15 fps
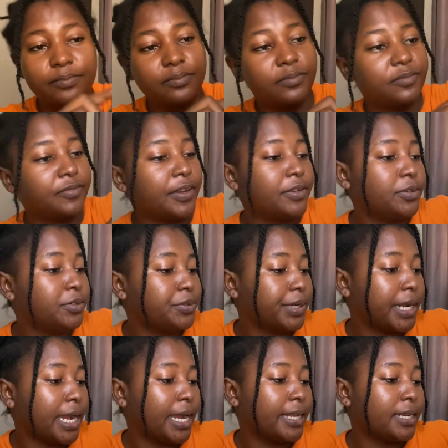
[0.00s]

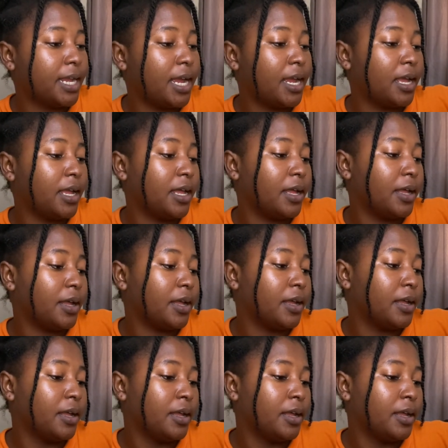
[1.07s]
fenugreek and uh,